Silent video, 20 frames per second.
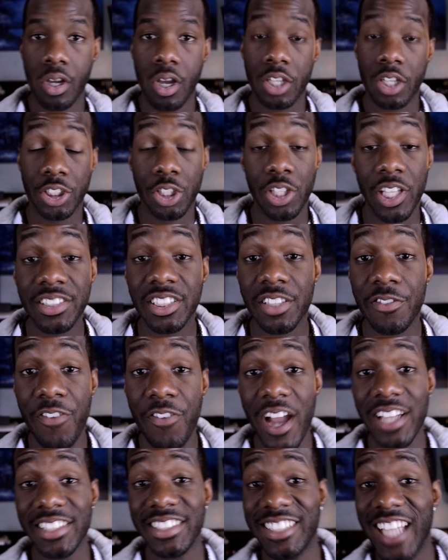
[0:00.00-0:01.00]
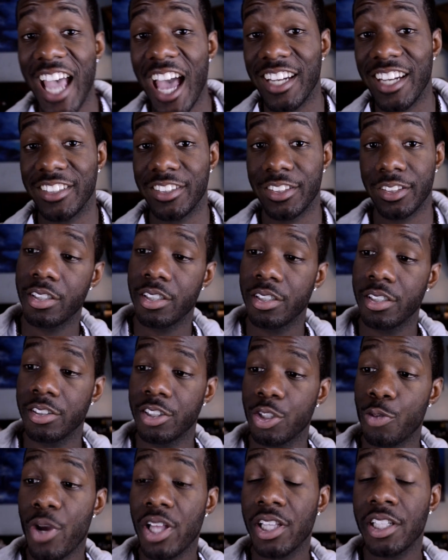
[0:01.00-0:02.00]
So let's define status:
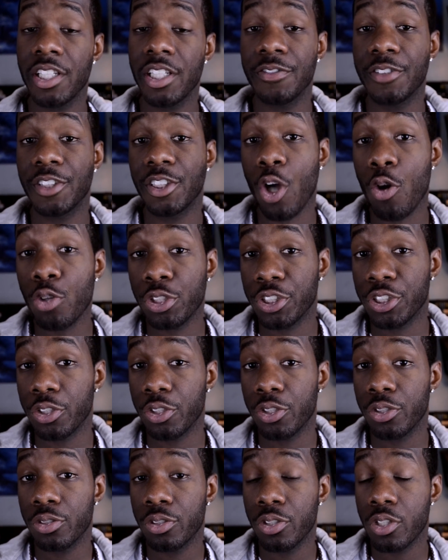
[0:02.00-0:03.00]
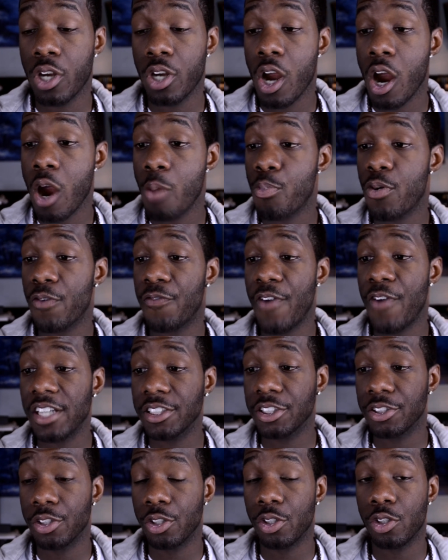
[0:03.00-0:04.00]
the relative social,
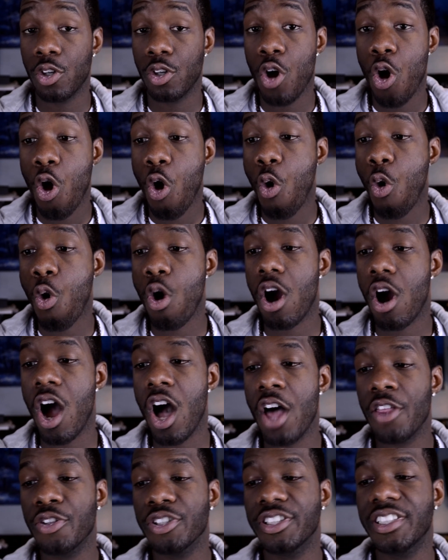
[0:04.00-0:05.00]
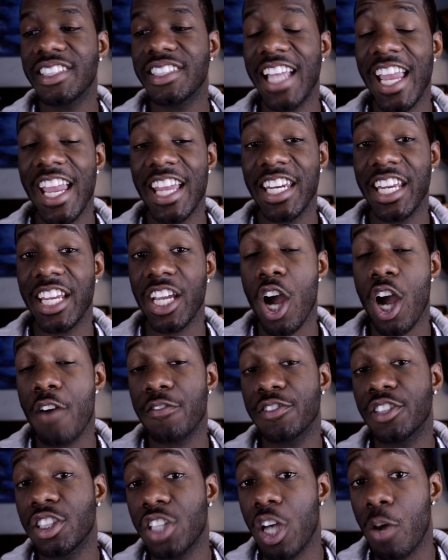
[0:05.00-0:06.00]
professional, or other standing of
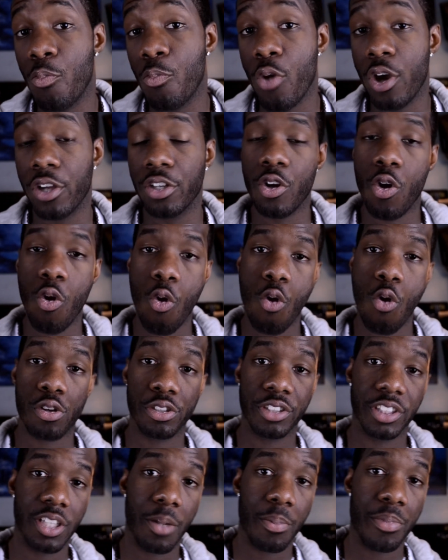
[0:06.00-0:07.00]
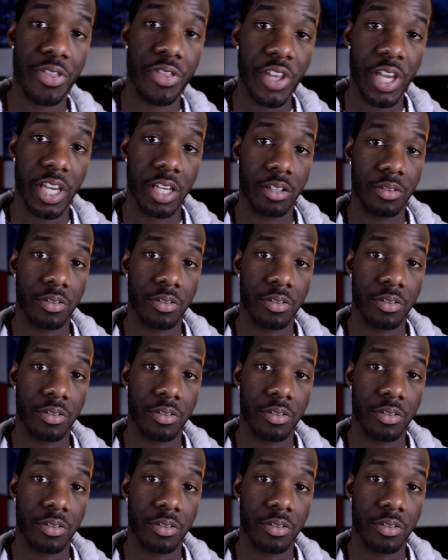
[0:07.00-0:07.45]
someone or something.